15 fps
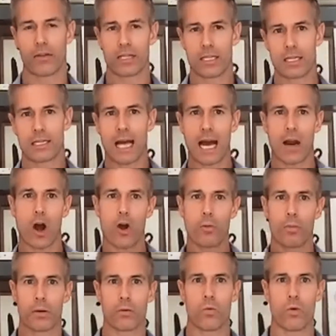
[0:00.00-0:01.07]
This is that
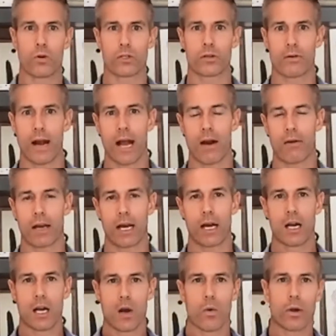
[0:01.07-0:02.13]
open water
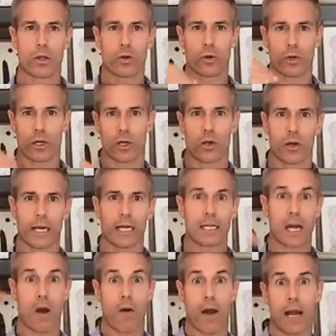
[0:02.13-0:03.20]
area when you're looking
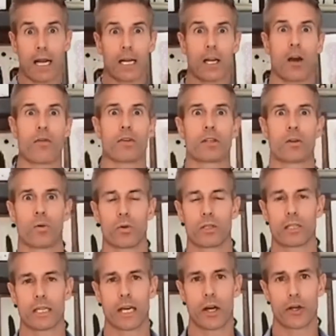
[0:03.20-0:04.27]
directly over
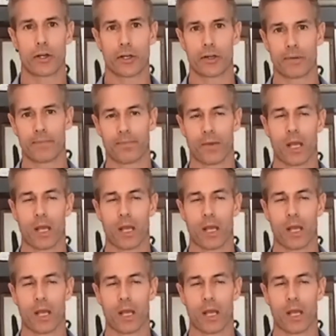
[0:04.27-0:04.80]
towards the ocean.